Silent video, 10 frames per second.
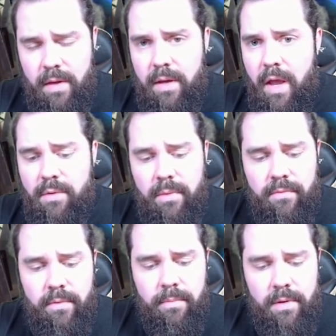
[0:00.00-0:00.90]
the
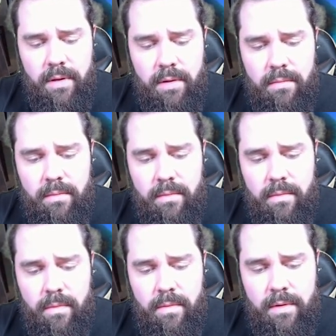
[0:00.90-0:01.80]
engagement from the
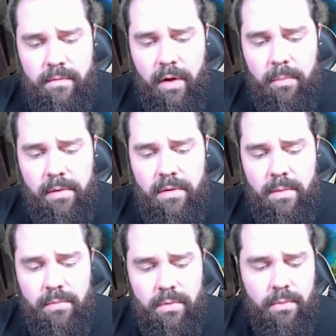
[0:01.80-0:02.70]
development
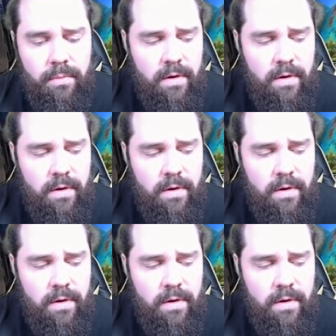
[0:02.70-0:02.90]
team too.